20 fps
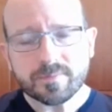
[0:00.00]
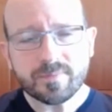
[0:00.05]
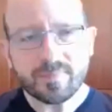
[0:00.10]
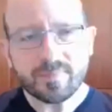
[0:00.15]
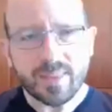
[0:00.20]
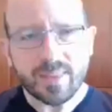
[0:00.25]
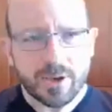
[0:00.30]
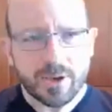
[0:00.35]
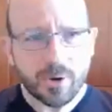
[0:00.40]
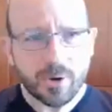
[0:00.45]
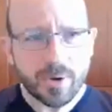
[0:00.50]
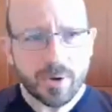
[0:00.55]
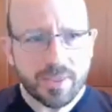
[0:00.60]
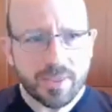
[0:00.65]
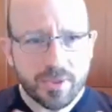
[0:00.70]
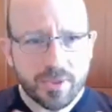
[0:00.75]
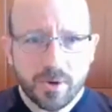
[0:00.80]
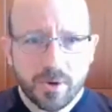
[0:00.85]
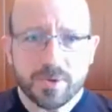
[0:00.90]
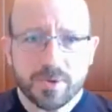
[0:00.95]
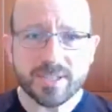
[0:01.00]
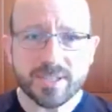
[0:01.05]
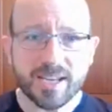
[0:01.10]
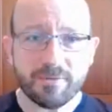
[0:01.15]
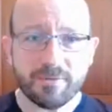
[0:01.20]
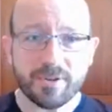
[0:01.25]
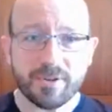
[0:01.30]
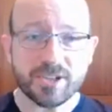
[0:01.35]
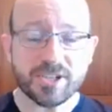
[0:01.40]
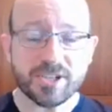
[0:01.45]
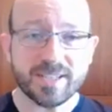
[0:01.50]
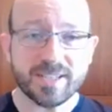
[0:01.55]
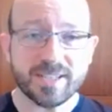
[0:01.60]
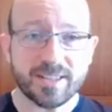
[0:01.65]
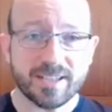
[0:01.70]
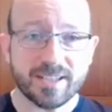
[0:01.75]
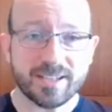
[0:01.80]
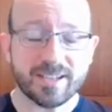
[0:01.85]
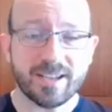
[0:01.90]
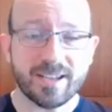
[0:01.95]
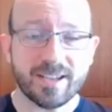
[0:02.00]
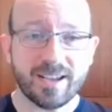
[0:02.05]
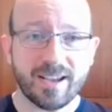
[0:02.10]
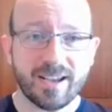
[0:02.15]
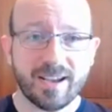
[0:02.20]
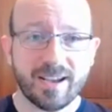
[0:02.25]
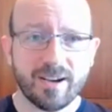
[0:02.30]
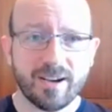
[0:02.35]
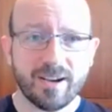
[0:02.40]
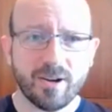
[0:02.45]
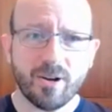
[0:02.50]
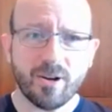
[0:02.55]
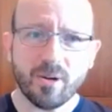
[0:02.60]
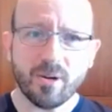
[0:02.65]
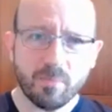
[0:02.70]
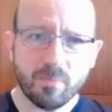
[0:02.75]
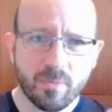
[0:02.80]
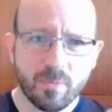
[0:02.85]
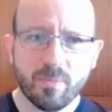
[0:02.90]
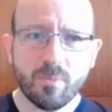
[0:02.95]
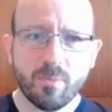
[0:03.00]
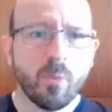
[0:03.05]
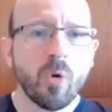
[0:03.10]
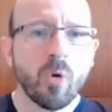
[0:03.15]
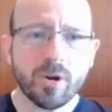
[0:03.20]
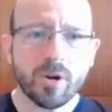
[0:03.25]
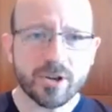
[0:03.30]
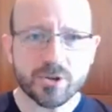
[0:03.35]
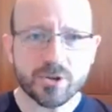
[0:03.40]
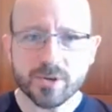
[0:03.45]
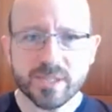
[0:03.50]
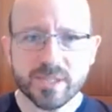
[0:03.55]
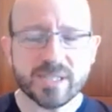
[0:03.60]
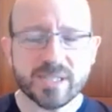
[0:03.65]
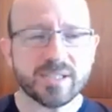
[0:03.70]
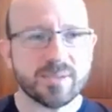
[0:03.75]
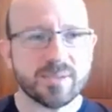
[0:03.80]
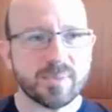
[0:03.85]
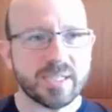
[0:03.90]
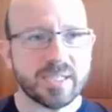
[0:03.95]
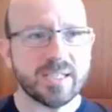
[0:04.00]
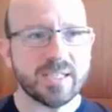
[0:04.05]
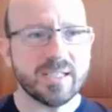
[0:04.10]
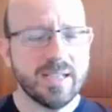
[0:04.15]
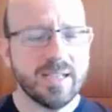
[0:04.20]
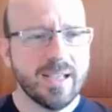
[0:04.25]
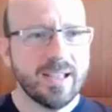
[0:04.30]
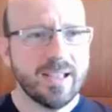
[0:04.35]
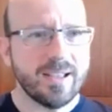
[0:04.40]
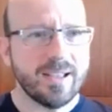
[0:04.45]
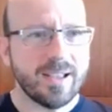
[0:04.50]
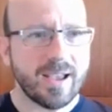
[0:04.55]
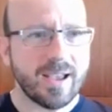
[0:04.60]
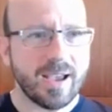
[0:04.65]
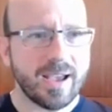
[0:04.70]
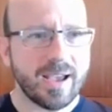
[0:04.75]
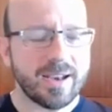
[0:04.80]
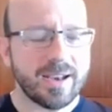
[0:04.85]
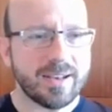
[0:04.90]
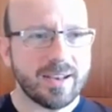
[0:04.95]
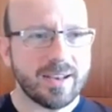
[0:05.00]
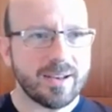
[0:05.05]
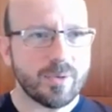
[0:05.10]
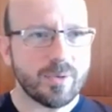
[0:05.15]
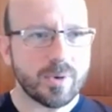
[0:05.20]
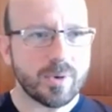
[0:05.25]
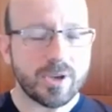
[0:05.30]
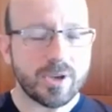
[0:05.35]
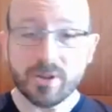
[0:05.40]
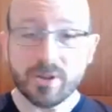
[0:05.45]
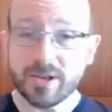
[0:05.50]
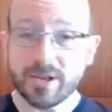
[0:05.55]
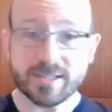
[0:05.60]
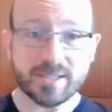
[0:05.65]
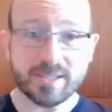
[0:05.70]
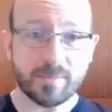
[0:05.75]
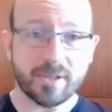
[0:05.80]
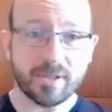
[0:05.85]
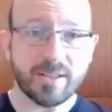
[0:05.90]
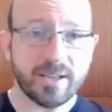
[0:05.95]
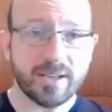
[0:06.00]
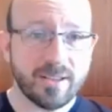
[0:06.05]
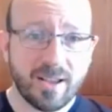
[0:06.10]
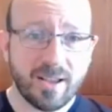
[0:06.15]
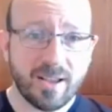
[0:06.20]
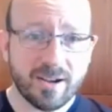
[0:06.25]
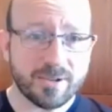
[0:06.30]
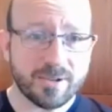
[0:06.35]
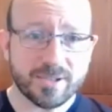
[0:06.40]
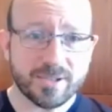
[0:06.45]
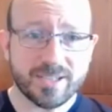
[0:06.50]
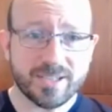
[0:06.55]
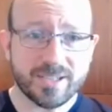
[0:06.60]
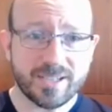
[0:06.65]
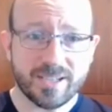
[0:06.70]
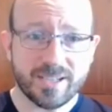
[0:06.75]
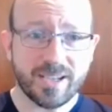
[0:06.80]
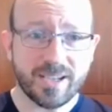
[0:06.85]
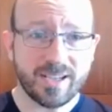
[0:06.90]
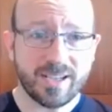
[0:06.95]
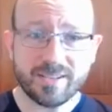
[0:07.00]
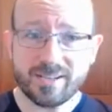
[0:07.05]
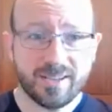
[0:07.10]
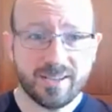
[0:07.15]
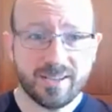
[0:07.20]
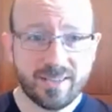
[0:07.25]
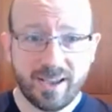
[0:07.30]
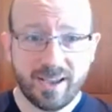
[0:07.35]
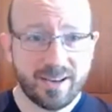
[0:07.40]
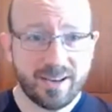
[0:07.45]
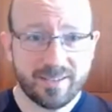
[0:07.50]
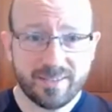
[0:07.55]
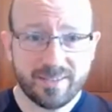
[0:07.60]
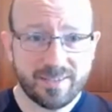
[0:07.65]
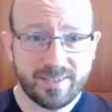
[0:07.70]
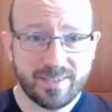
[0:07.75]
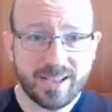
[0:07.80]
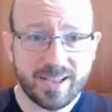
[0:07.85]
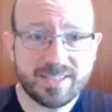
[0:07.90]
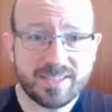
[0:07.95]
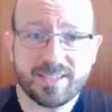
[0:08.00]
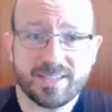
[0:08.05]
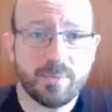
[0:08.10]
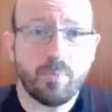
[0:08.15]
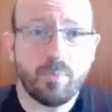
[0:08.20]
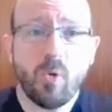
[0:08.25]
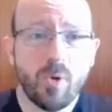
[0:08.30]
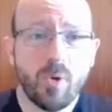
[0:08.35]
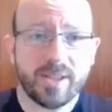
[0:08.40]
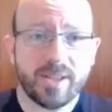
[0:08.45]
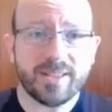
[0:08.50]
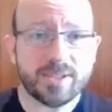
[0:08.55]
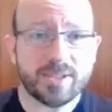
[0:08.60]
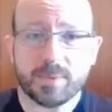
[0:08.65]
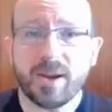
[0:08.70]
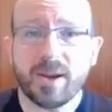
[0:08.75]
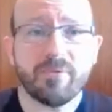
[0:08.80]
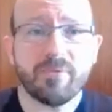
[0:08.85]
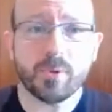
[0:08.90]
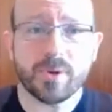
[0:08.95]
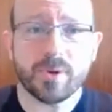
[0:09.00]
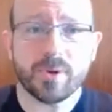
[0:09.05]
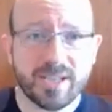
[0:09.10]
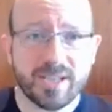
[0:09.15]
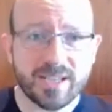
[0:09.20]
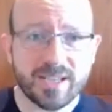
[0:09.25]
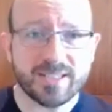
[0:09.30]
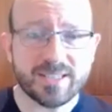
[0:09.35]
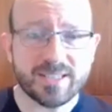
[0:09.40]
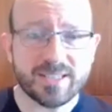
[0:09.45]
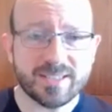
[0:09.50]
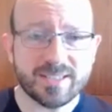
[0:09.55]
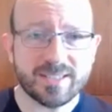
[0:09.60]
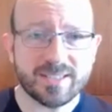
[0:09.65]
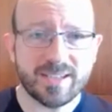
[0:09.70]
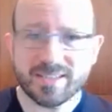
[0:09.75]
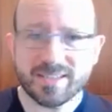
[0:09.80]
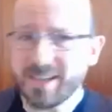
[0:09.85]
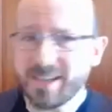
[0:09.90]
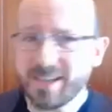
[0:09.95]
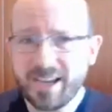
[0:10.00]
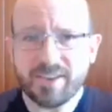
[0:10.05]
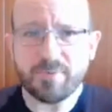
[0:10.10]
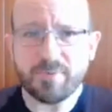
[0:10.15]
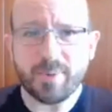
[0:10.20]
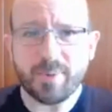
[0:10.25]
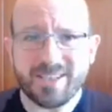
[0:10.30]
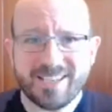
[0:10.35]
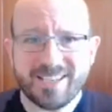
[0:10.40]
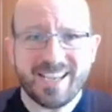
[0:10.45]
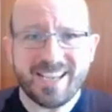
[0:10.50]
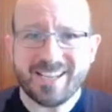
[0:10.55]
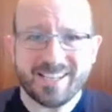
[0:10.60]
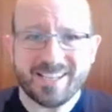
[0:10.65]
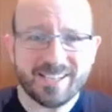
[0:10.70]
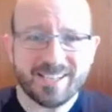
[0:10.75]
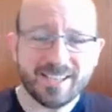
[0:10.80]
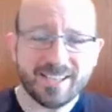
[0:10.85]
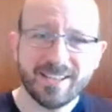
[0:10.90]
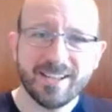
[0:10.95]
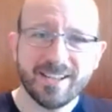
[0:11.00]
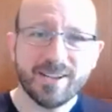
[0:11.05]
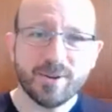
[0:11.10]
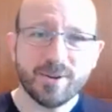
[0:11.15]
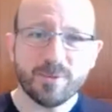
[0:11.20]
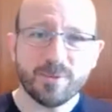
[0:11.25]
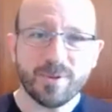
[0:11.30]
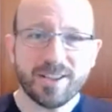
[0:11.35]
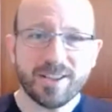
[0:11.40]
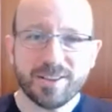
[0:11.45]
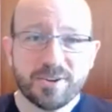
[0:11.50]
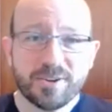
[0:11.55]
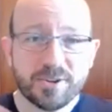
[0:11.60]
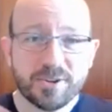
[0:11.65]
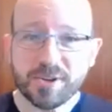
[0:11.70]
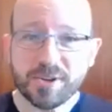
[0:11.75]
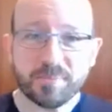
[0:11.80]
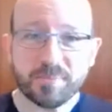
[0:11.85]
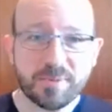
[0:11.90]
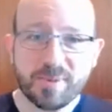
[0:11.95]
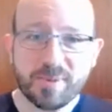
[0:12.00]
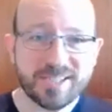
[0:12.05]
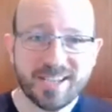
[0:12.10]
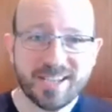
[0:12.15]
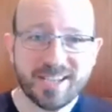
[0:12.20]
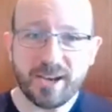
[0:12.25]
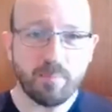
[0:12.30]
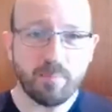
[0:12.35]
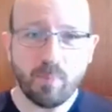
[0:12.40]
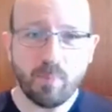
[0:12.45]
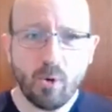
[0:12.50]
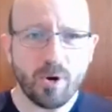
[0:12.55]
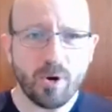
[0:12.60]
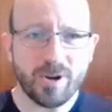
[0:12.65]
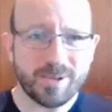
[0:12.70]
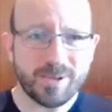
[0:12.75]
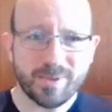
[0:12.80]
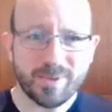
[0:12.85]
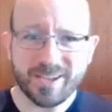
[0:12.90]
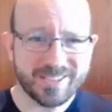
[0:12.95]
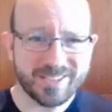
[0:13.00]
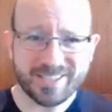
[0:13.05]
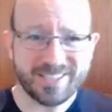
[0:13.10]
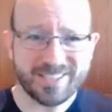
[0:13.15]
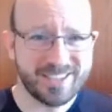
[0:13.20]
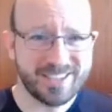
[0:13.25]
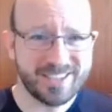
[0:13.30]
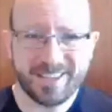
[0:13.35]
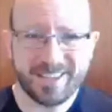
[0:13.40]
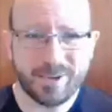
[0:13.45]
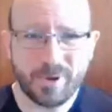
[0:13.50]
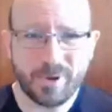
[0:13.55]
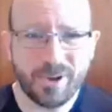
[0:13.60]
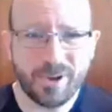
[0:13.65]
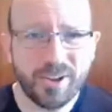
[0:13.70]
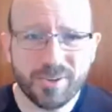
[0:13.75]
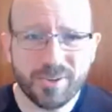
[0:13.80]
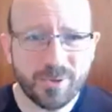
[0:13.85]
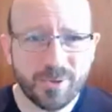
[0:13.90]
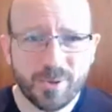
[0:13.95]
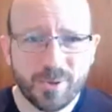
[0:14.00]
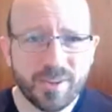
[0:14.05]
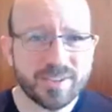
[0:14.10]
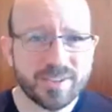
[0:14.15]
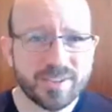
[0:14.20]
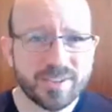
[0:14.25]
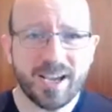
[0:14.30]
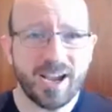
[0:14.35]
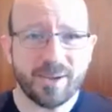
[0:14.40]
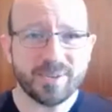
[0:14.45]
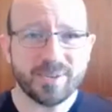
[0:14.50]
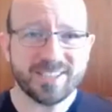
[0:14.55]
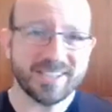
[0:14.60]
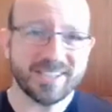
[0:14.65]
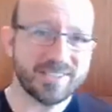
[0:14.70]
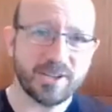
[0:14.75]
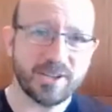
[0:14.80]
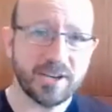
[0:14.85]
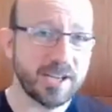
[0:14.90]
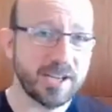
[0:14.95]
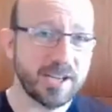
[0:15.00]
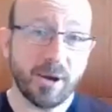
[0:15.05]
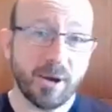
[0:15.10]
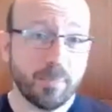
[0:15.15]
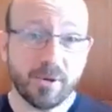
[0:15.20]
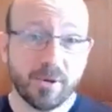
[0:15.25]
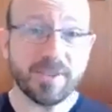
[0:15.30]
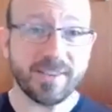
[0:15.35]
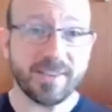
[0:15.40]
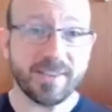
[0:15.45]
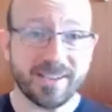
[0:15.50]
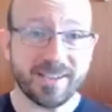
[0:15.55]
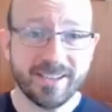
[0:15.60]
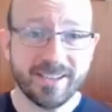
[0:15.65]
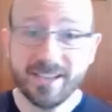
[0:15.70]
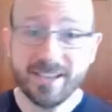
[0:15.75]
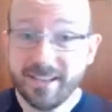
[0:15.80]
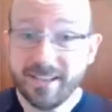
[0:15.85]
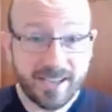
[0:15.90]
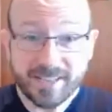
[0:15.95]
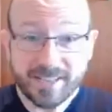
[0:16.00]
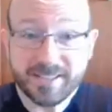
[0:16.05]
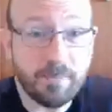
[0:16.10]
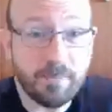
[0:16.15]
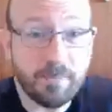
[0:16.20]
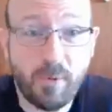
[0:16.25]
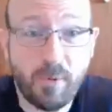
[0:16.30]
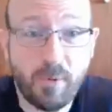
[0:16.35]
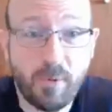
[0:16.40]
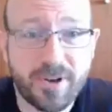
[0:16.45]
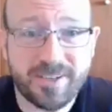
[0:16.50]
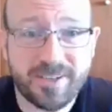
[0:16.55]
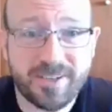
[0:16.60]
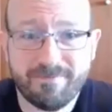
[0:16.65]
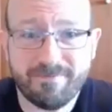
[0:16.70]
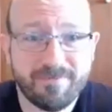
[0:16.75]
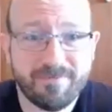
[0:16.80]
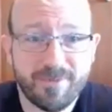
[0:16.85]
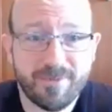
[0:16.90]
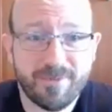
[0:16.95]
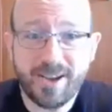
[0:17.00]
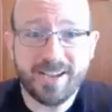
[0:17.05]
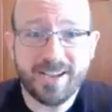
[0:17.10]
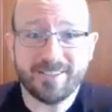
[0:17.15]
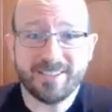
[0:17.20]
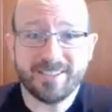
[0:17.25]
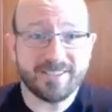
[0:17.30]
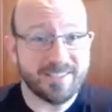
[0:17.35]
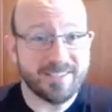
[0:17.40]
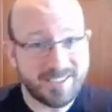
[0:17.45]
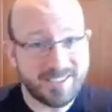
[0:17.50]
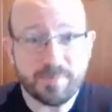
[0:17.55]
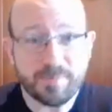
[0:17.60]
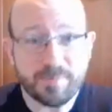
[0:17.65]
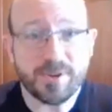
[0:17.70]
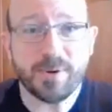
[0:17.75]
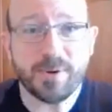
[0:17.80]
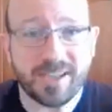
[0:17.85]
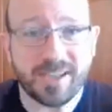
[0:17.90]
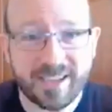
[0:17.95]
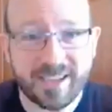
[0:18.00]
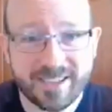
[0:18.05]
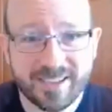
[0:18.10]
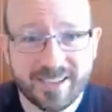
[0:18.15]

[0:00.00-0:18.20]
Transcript: you know, in those definitions, I think are more interesting to me. And when you look at something like Holacracy, that's the point. That's what everyone does. It's kind of mundane, right? Leadership to me is kind of boring because it's the thing we all do all the time. It's like talking about breathing. It's important, right? Let's keep doing it.